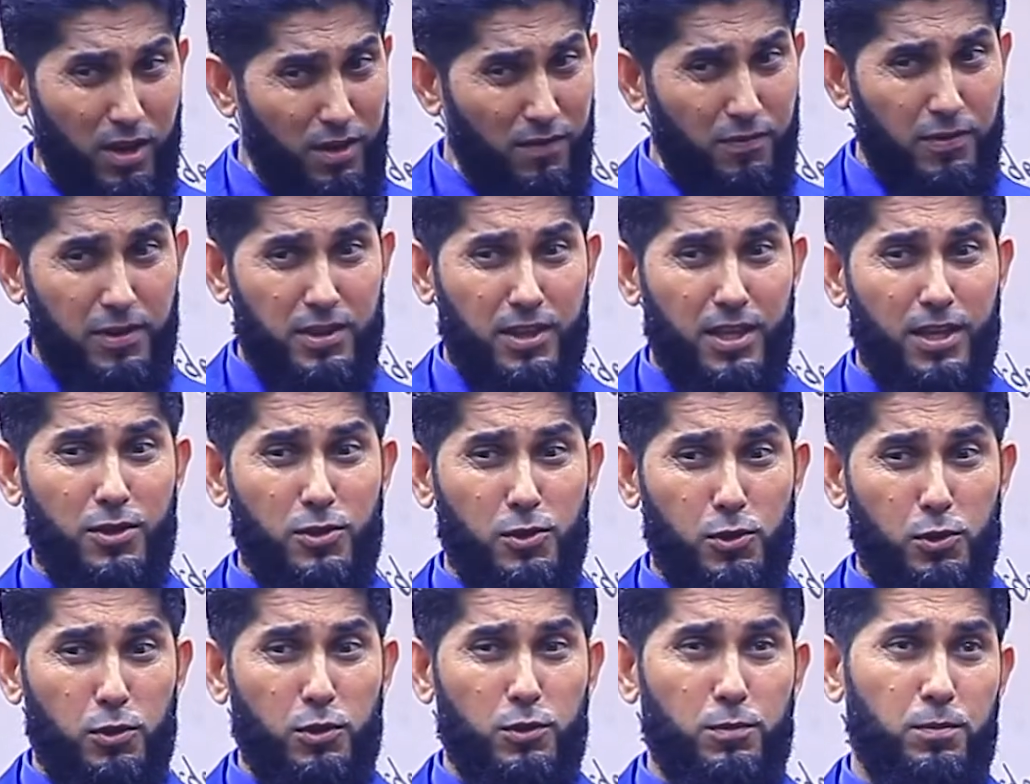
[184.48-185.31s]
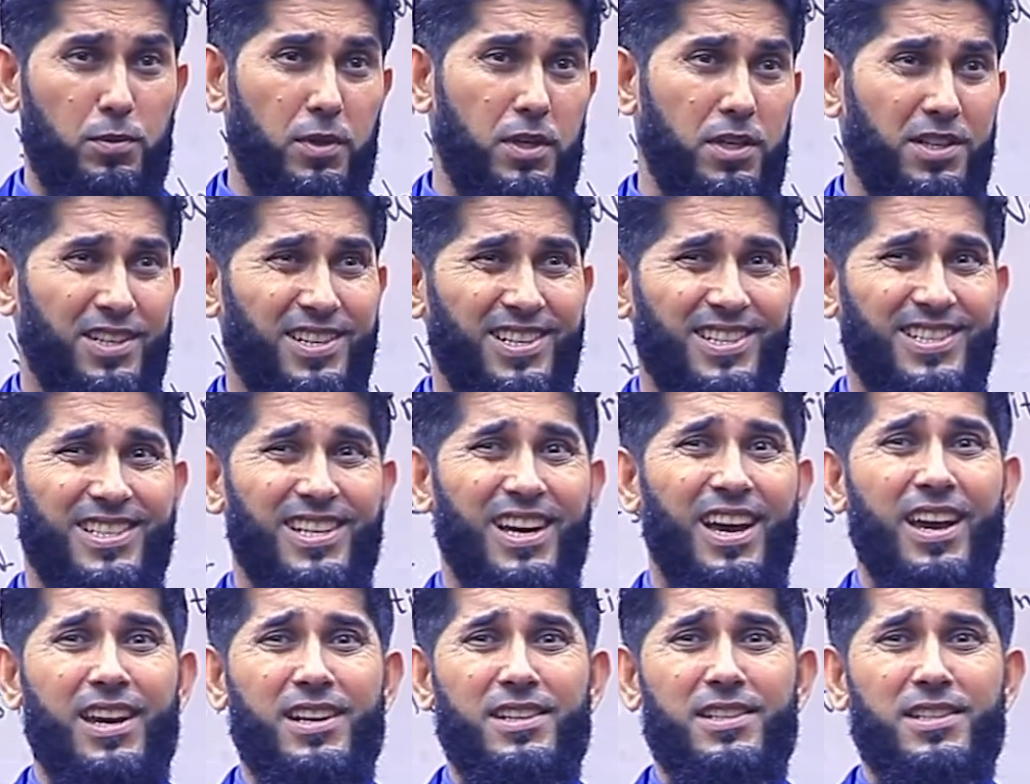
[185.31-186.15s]
everything should be
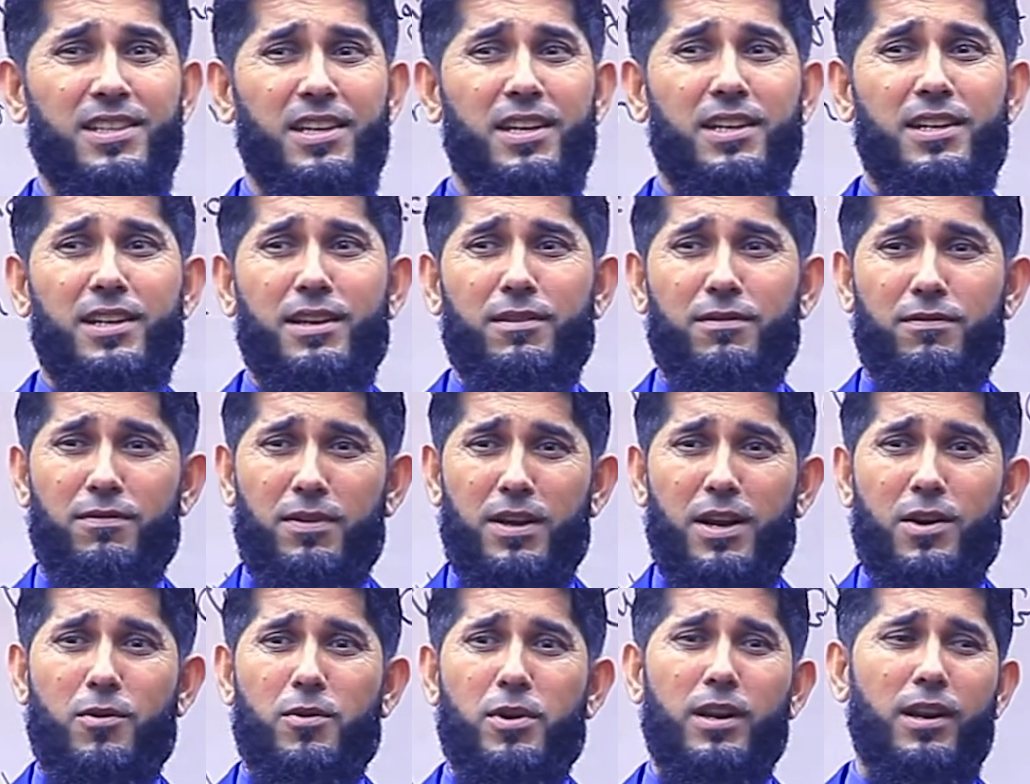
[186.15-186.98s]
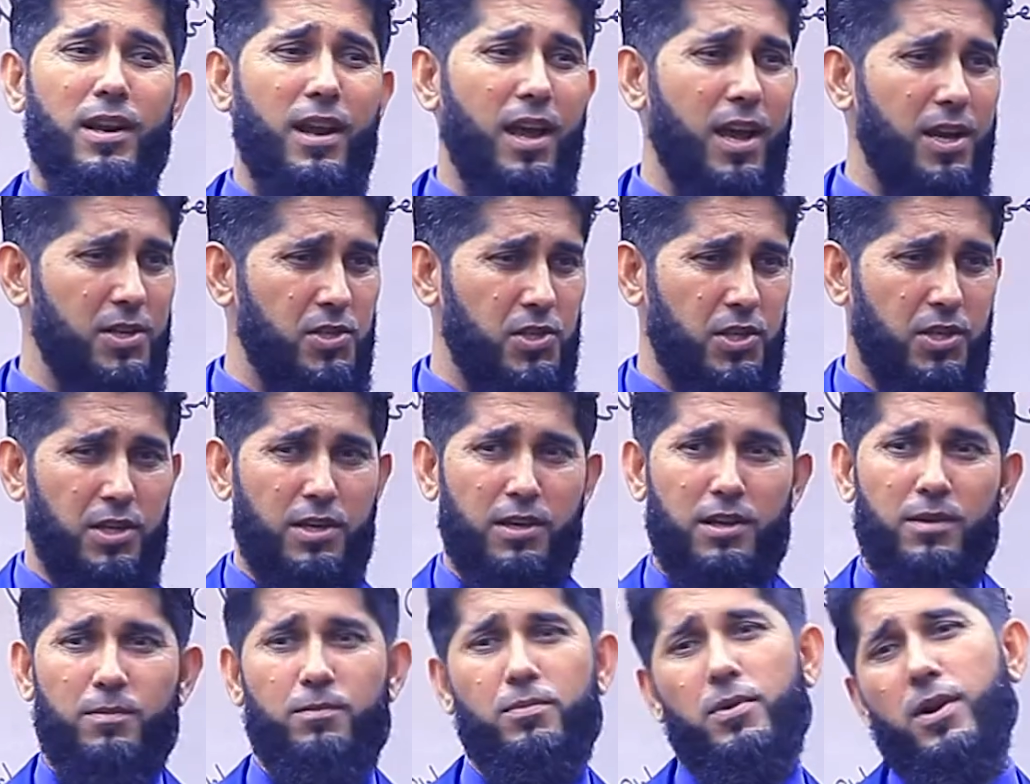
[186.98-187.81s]
designed in a very
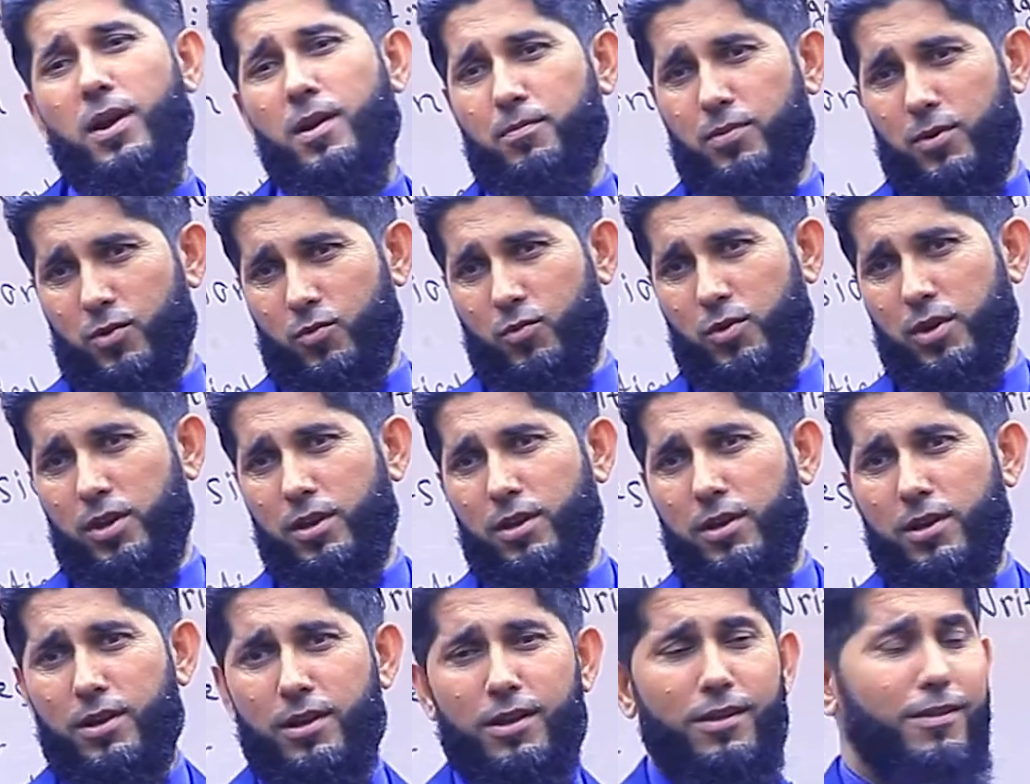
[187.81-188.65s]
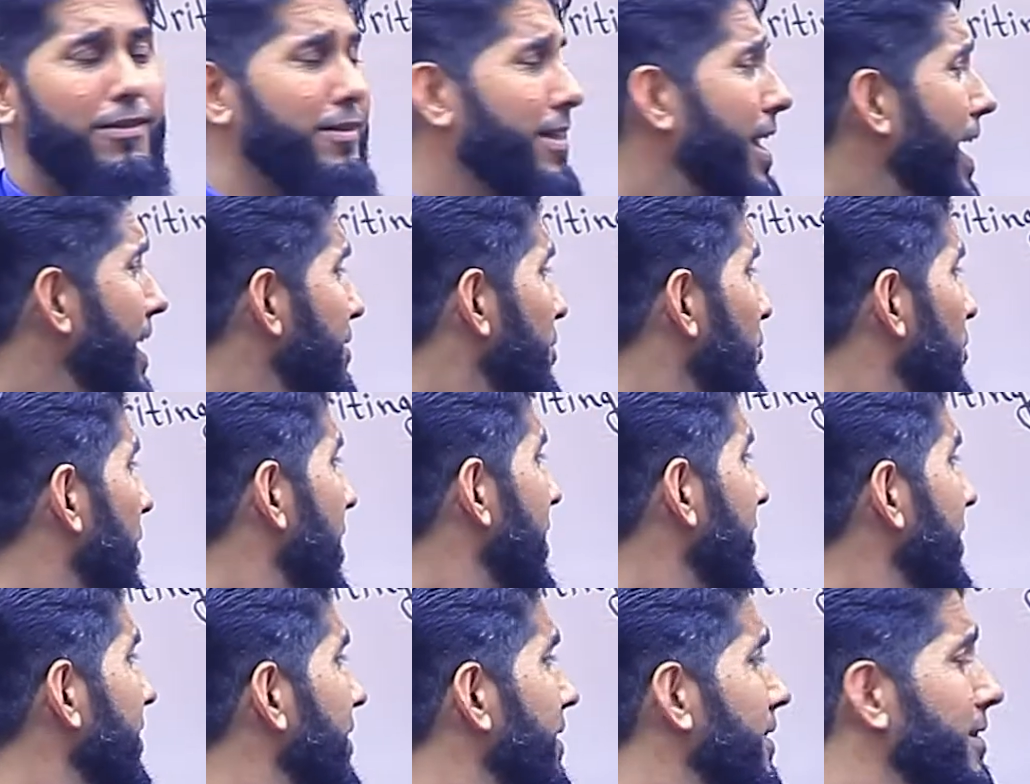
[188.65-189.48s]
logical and proper way. That's
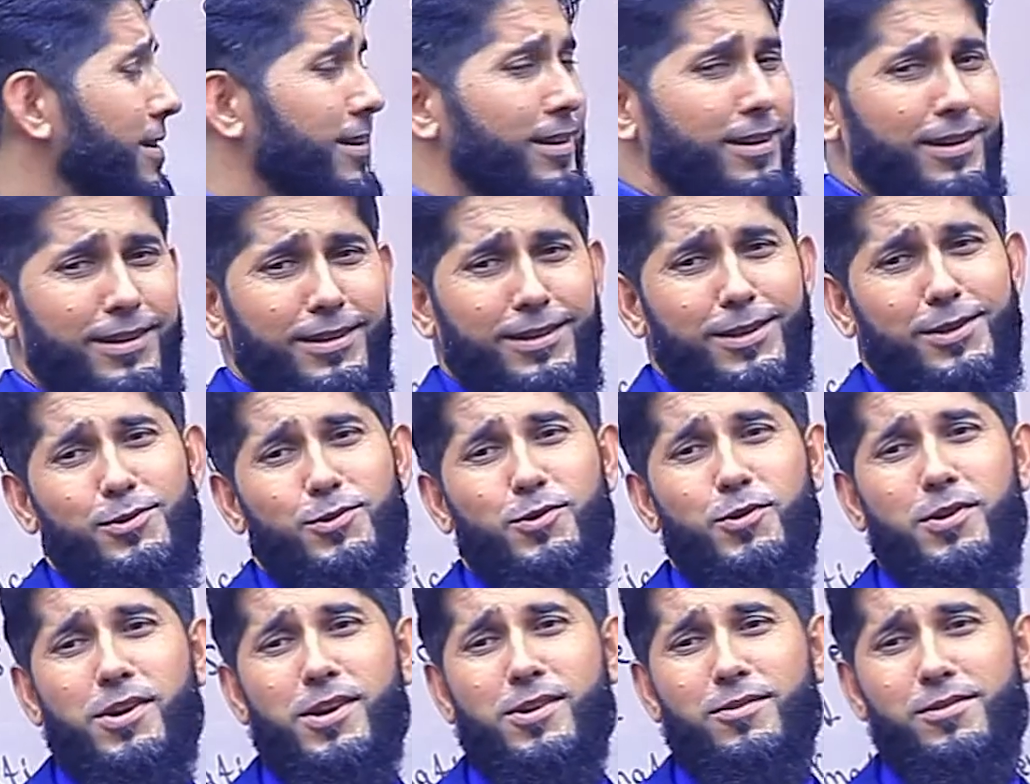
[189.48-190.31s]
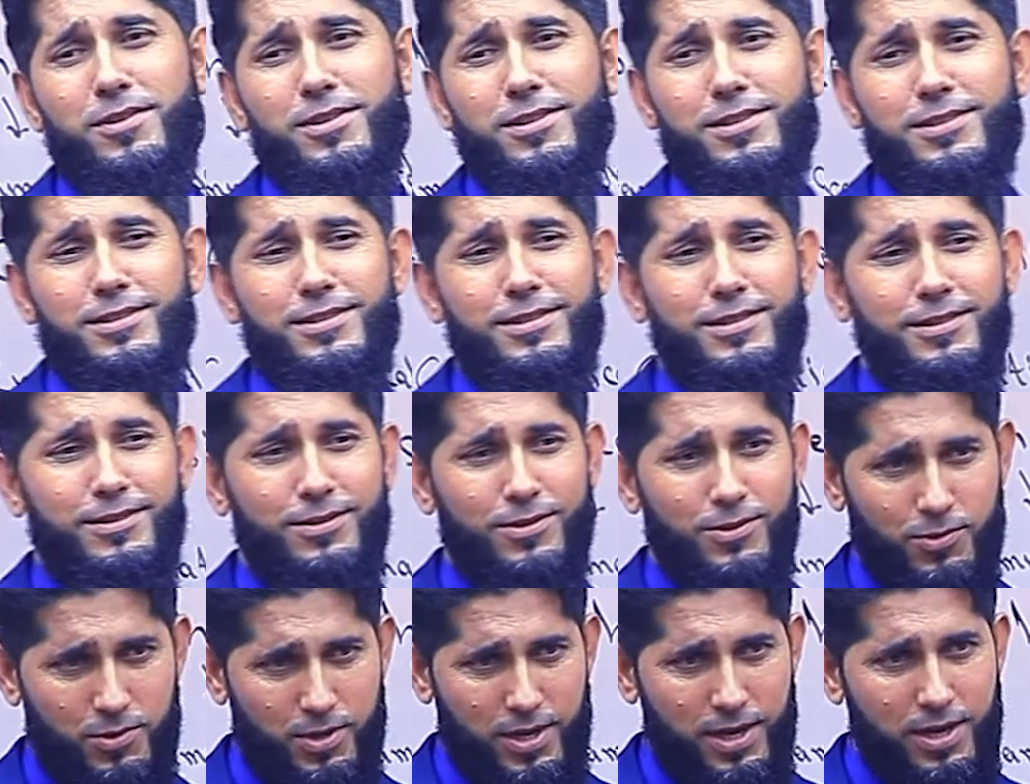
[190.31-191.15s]
what? That's coherence.
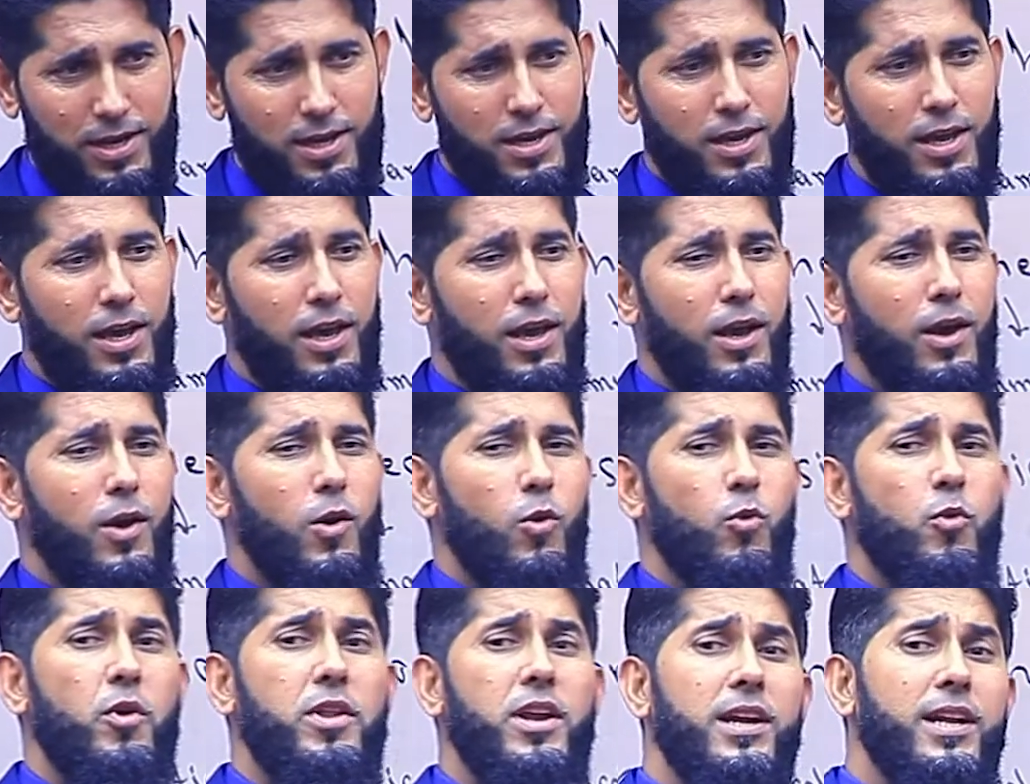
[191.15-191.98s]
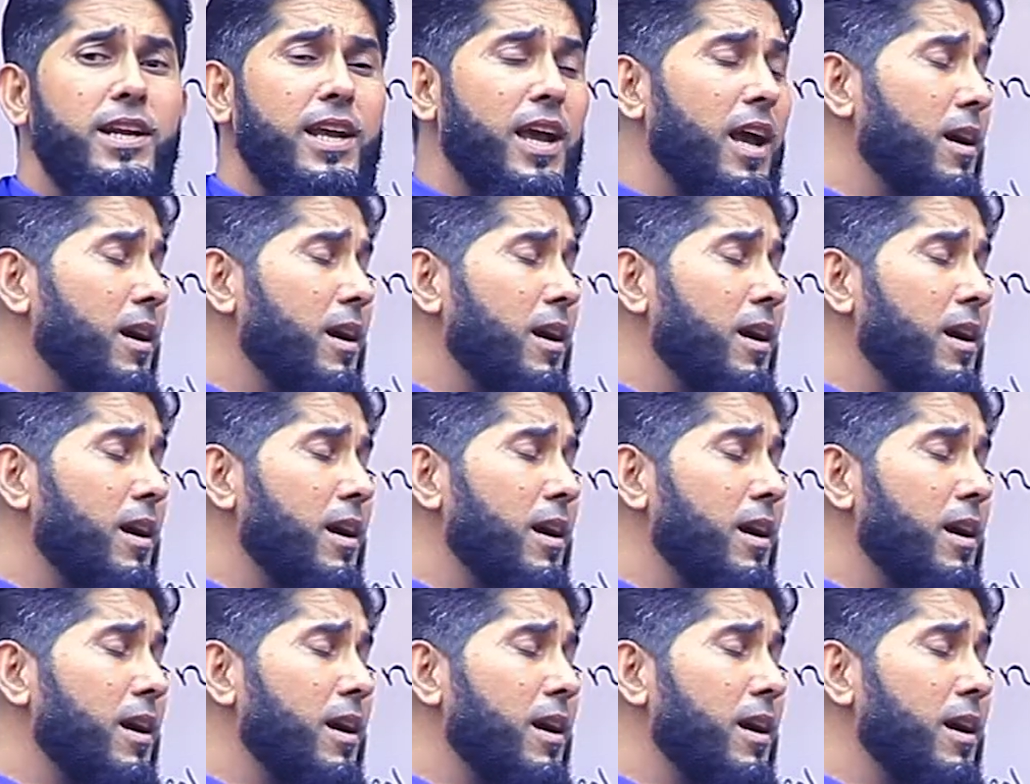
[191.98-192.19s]
Okay? When it